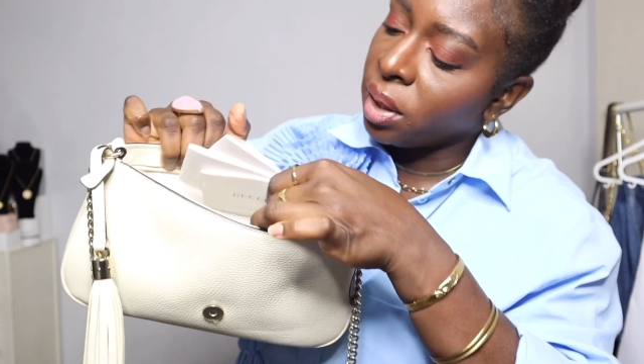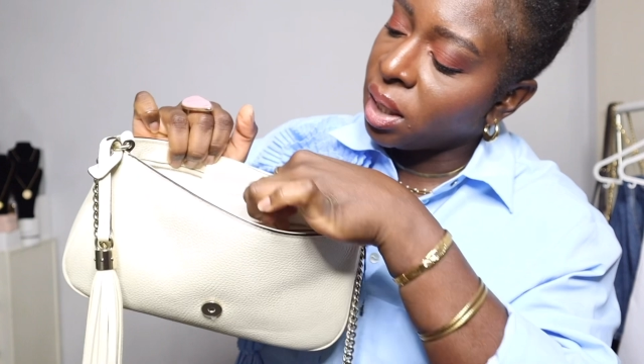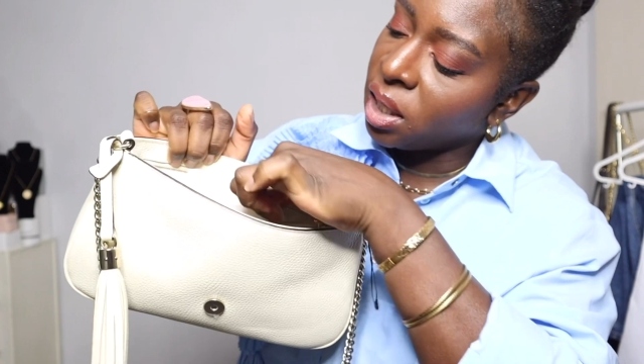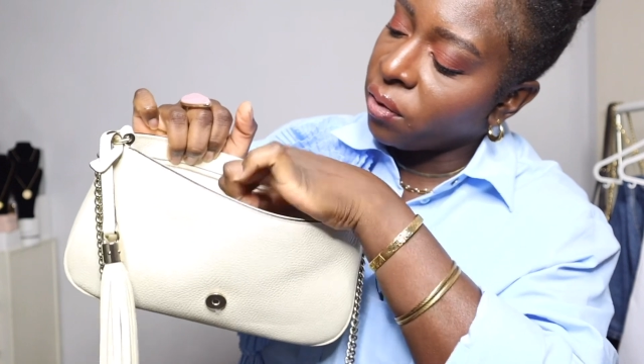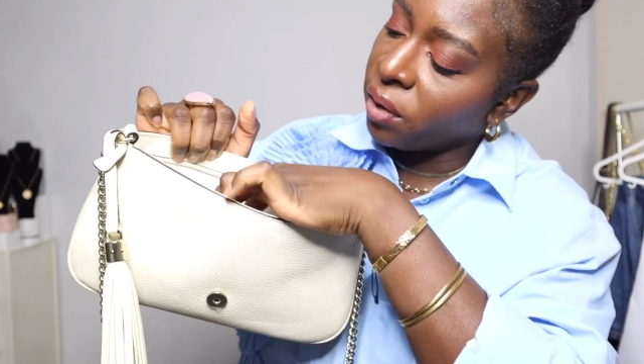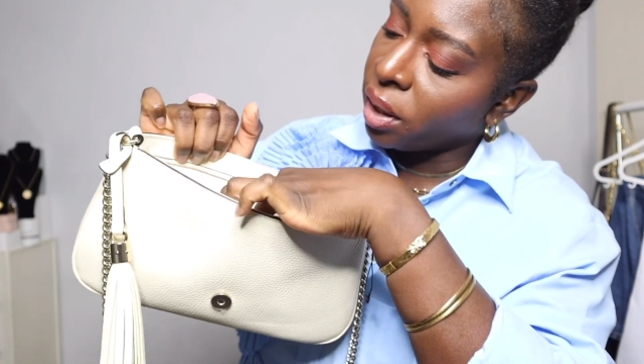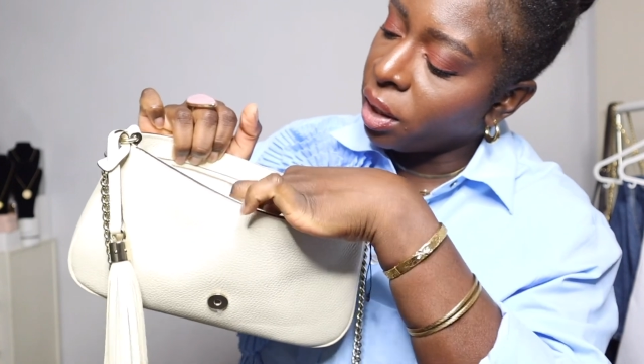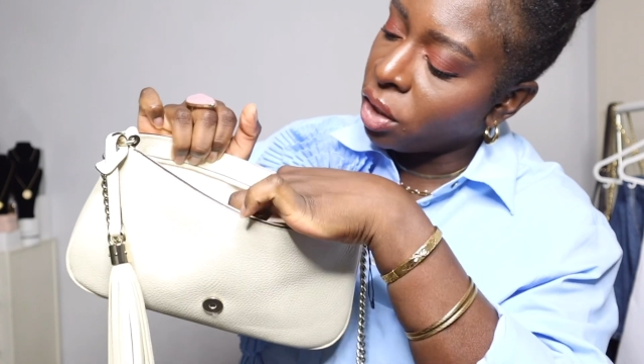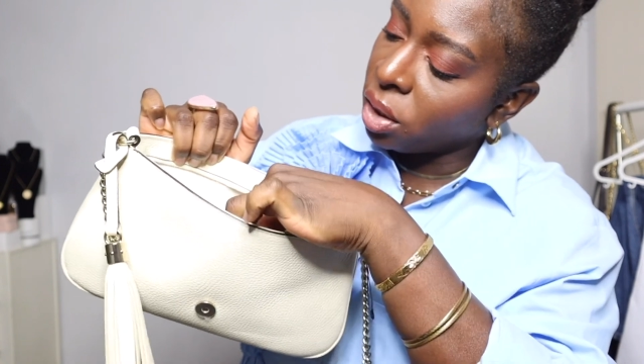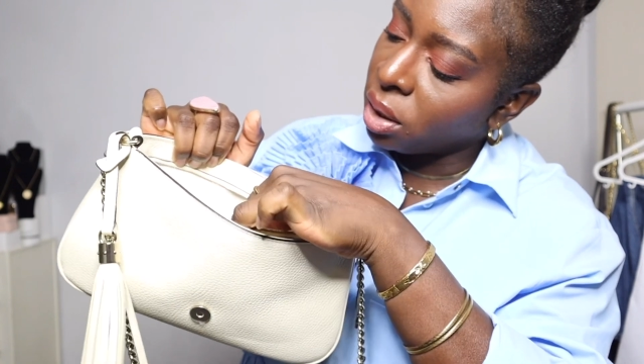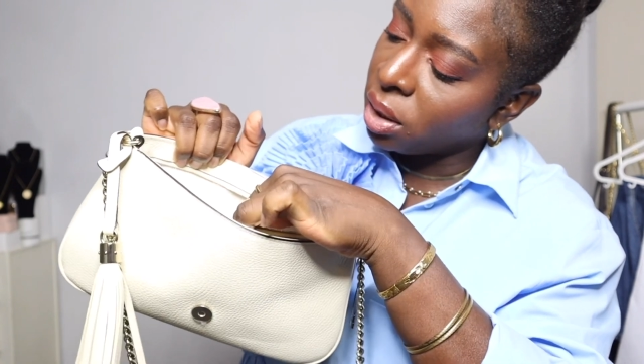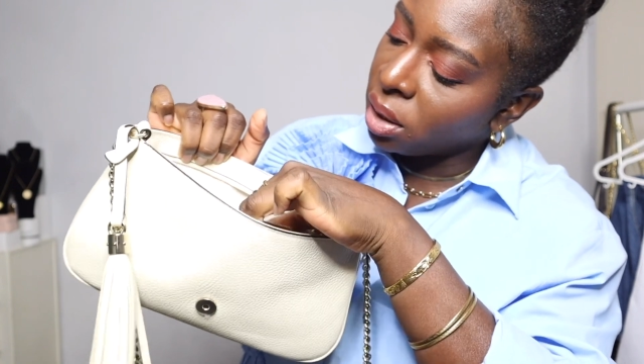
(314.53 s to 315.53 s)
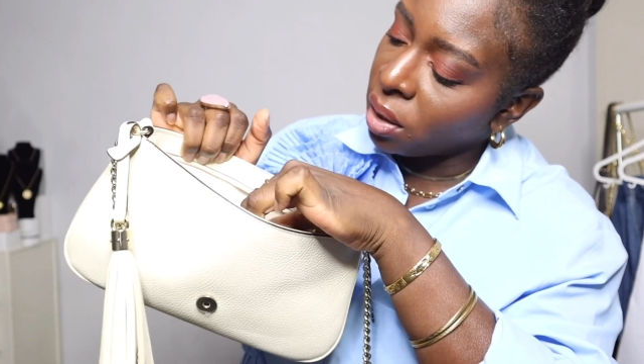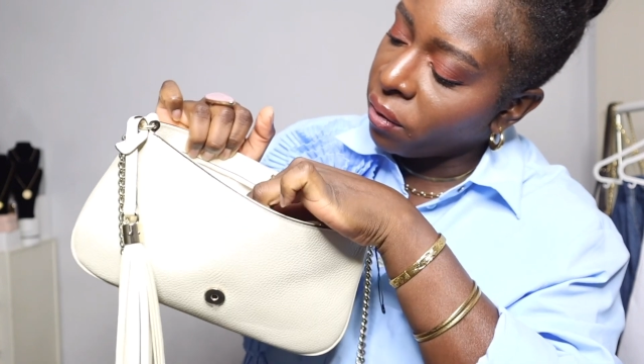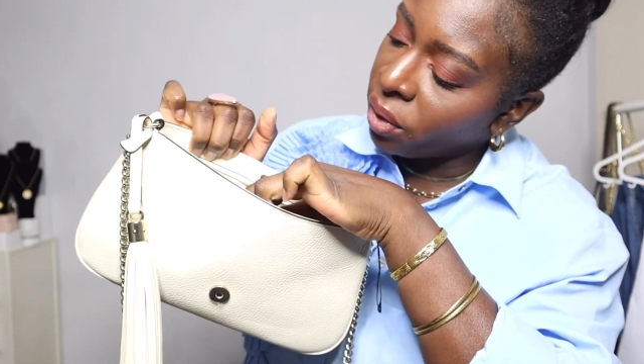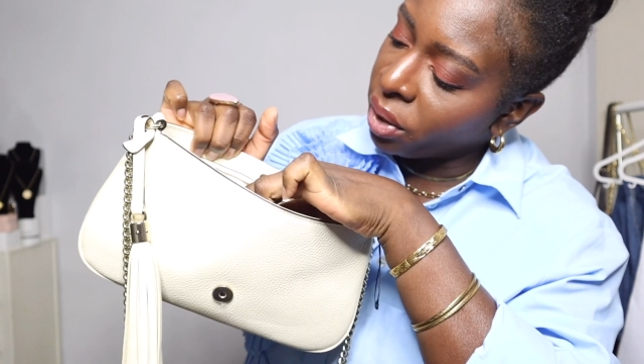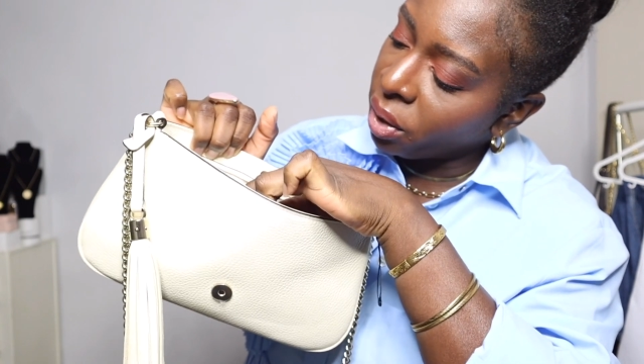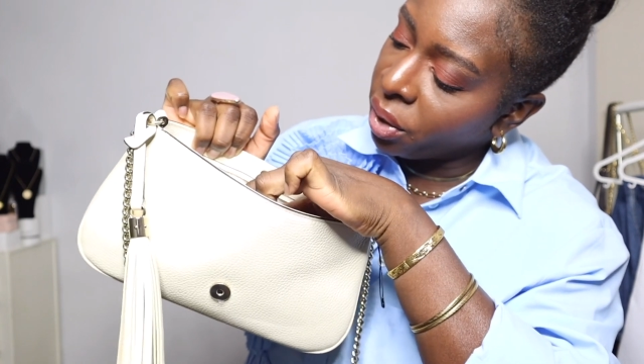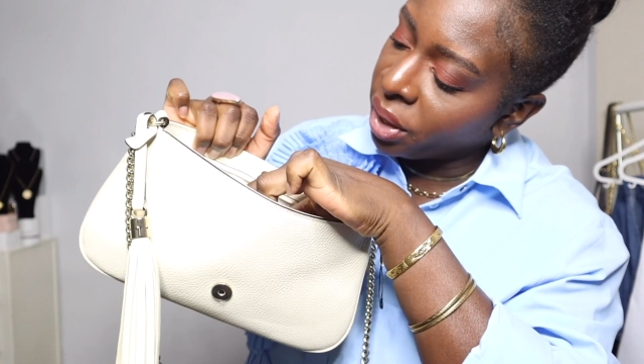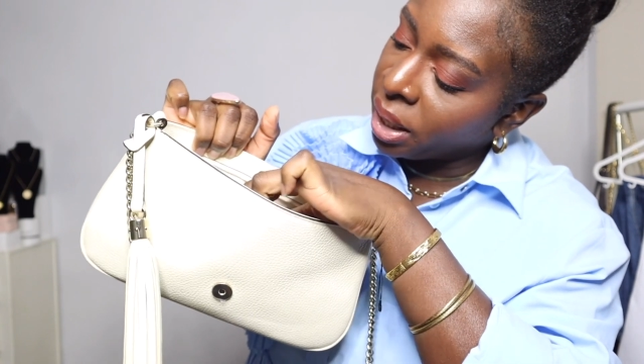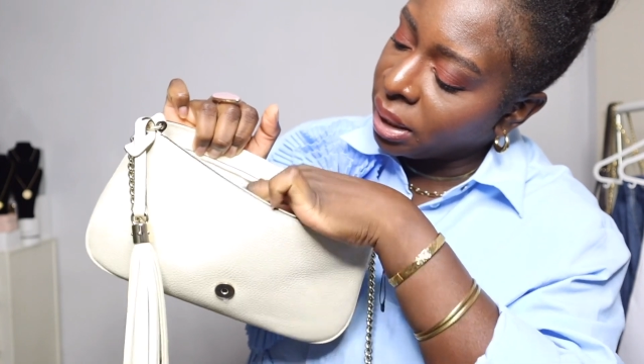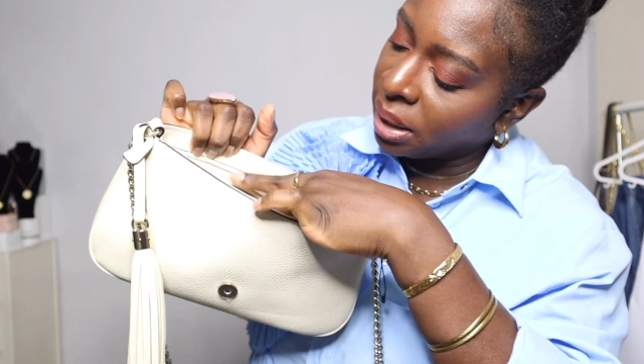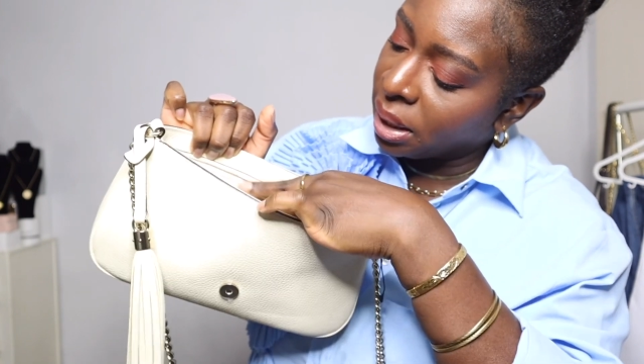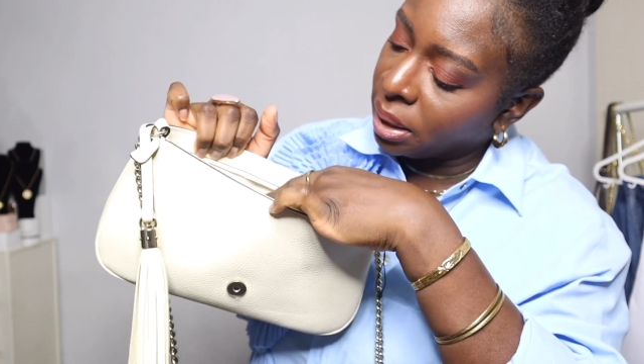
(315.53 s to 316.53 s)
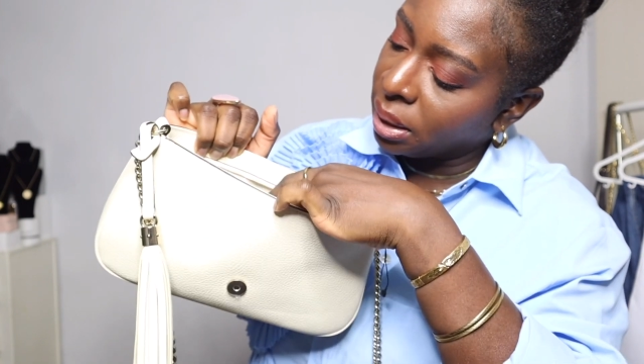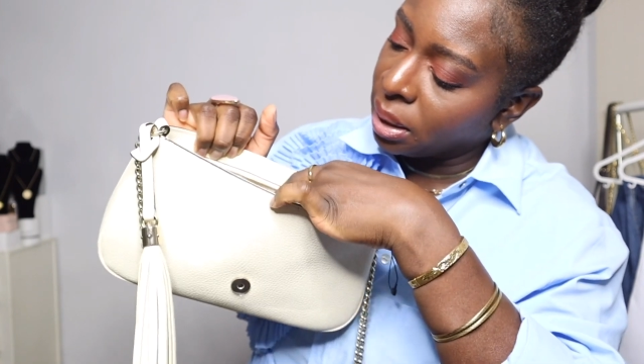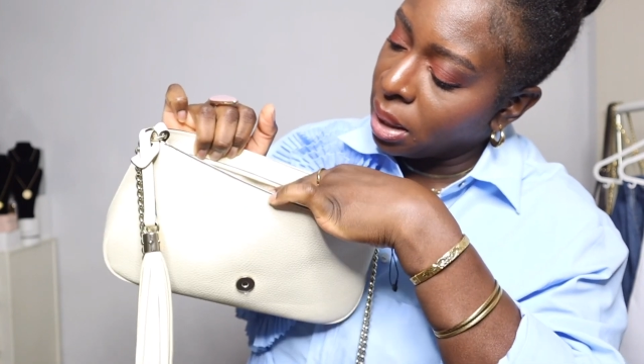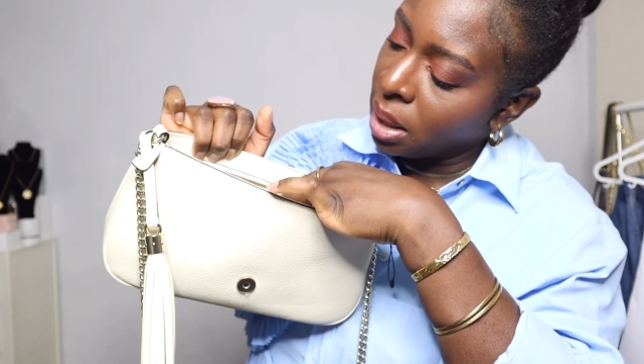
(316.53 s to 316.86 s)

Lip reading: certification and stuff on that side.